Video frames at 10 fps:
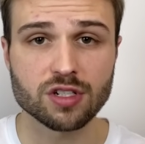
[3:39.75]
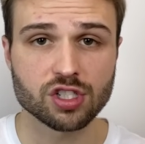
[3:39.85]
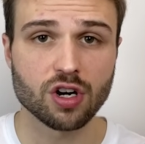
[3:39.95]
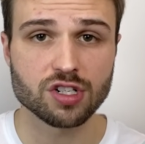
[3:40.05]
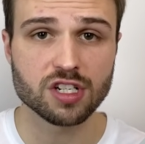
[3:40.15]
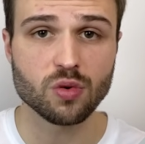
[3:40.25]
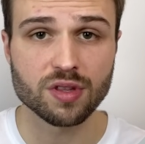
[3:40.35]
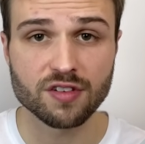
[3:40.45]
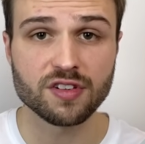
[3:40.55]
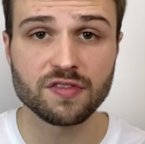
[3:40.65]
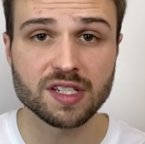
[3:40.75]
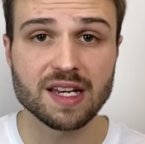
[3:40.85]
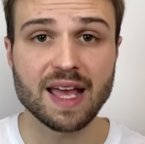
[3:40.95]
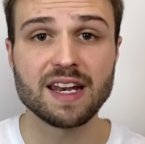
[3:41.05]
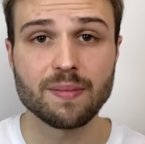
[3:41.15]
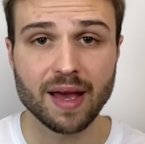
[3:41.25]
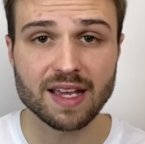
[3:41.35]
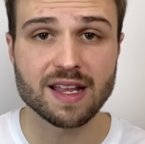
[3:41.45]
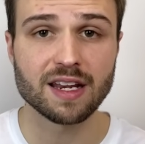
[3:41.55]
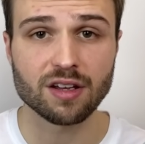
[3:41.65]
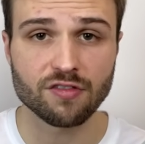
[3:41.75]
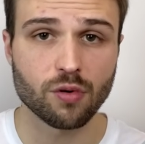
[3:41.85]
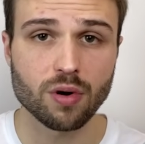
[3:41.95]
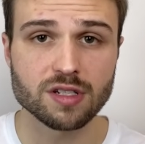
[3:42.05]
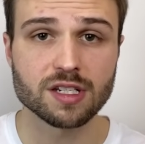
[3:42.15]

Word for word: charging with a fifteen amp magnetic force,